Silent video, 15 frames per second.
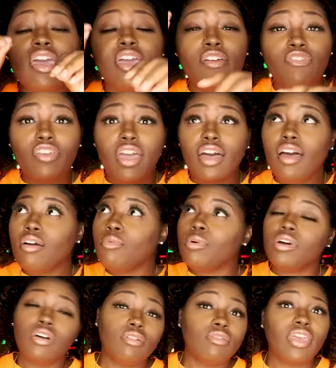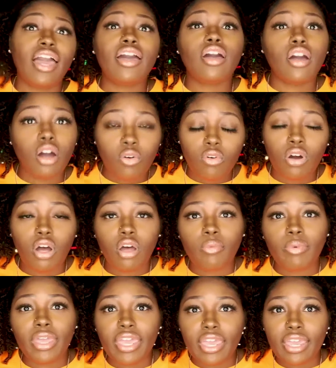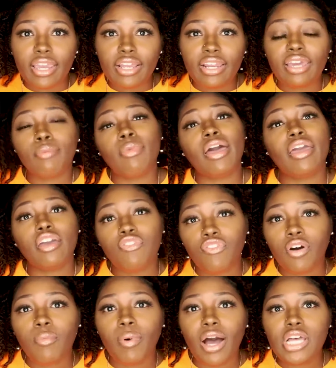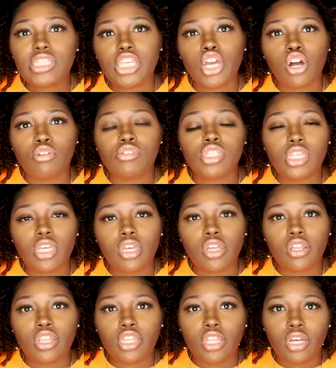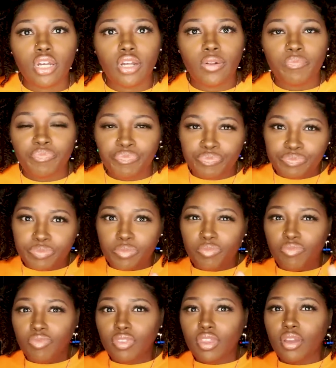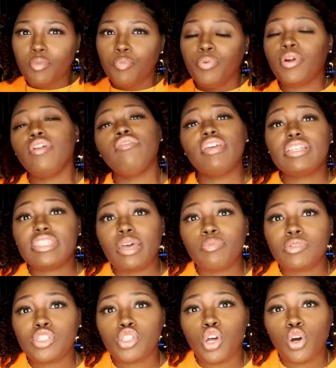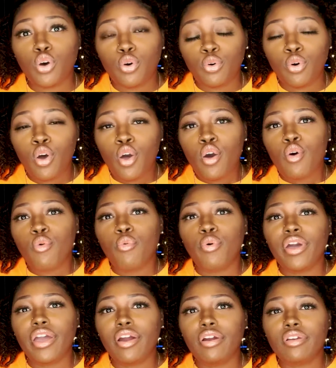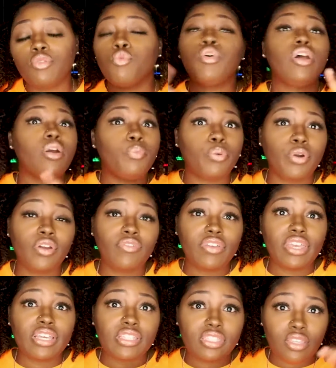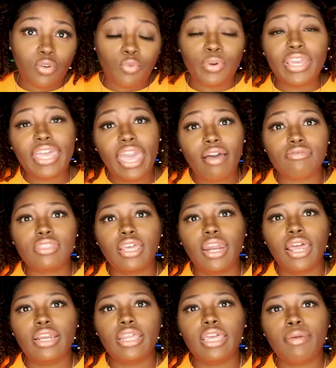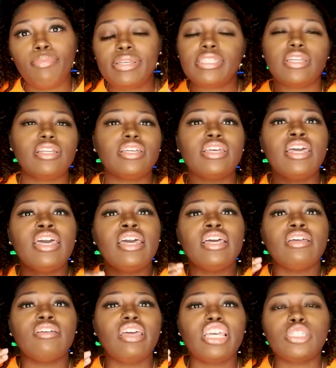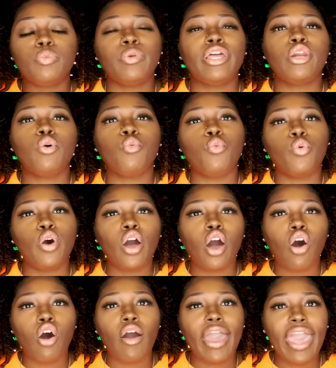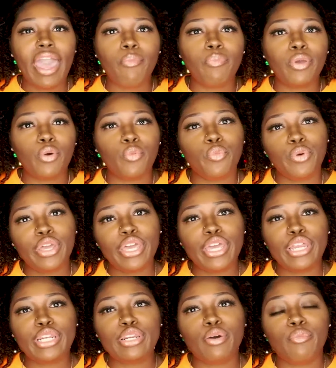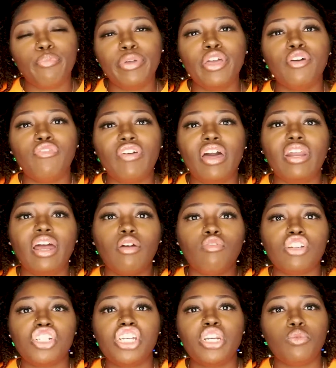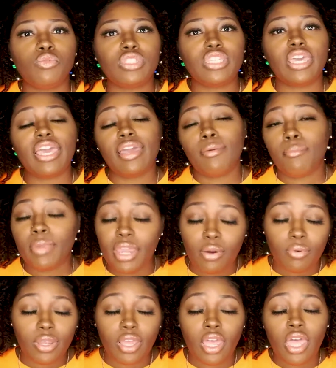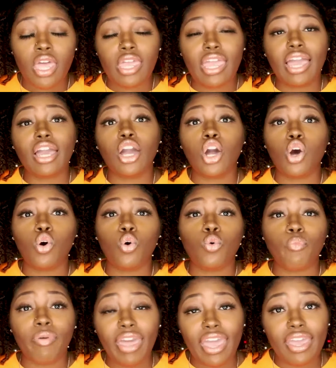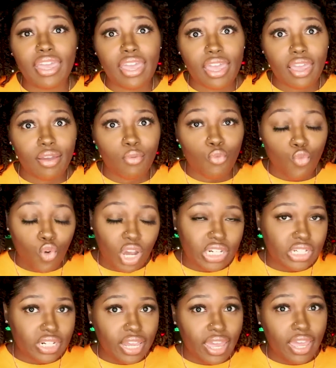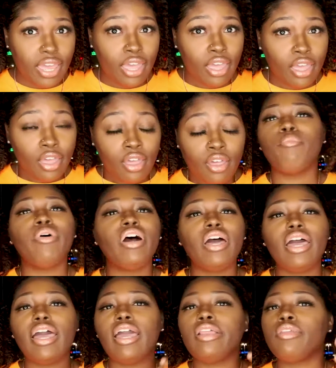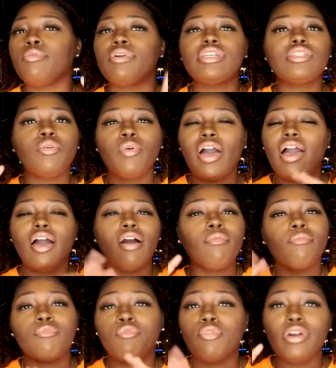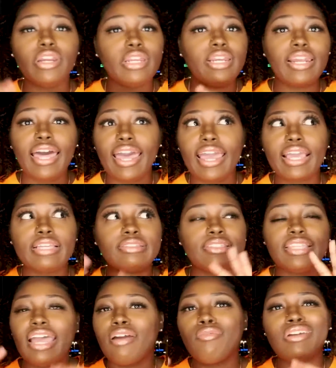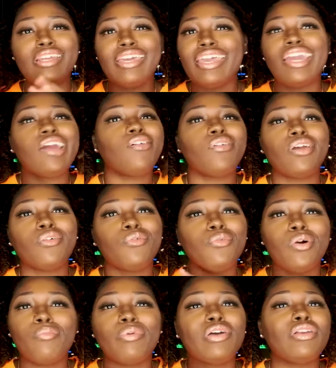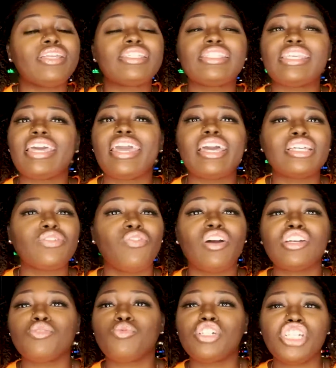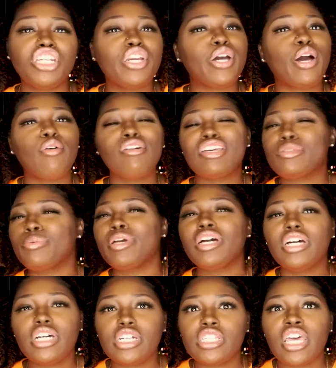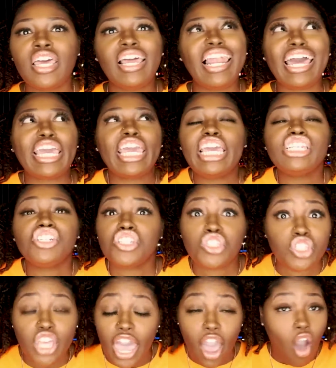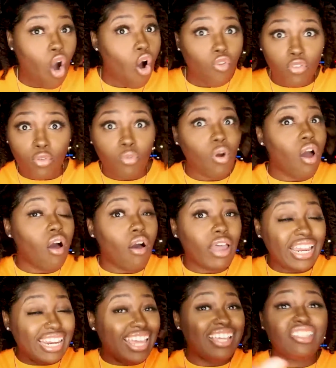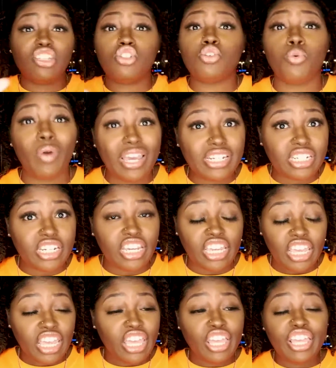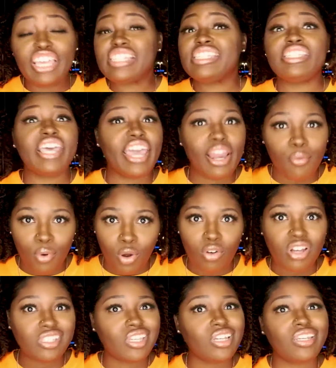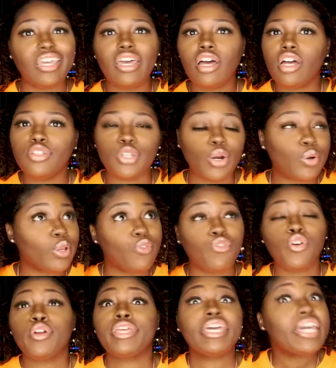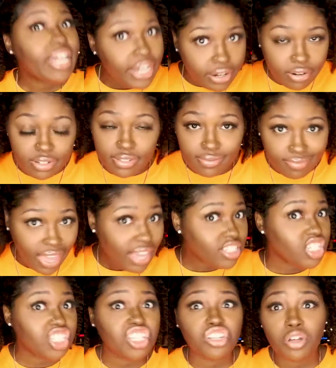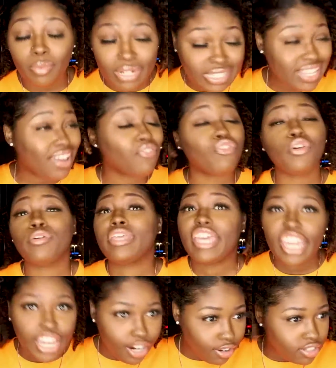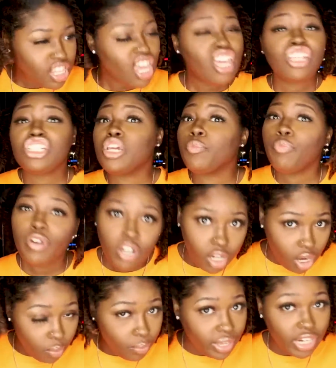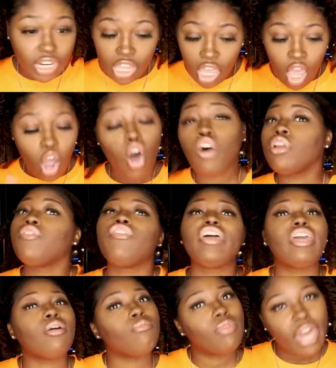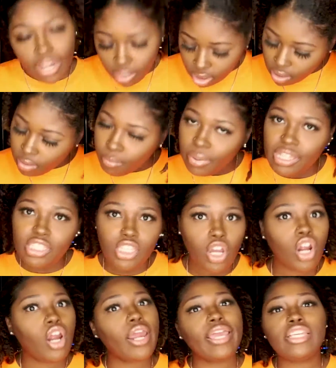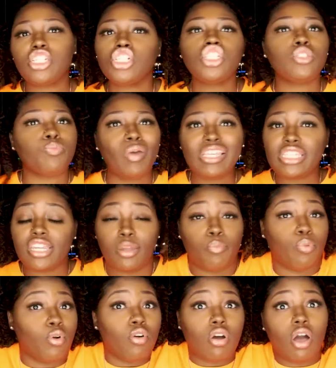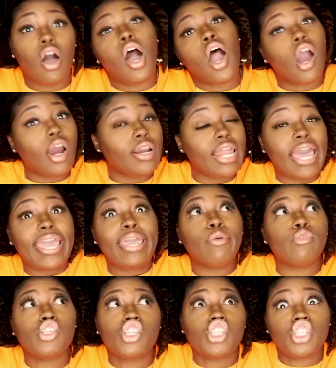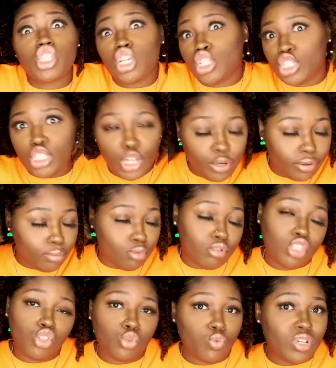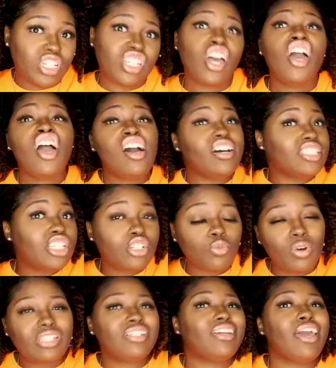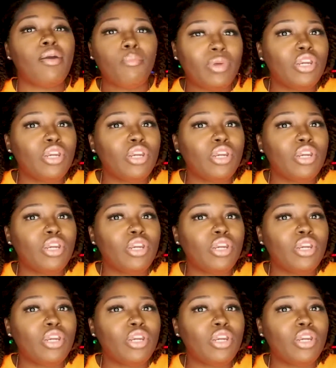if y'all well, y'all could go up and click my info box and go see the previous episode where what the previous recaps that I did basically explaining what all happened when Bill found out Regina was getting married. Y'all can go back and watch that. But the reason why I'm really like not really caring what Bill is saying as far as Regina go is because like he just overall in that situation is dead wrong because he did her dirty for years, not just a little bit of time, for years. She put up with it only for him not to commit to her and just basically broke her heart. Like it was just a terrible situation, a situation that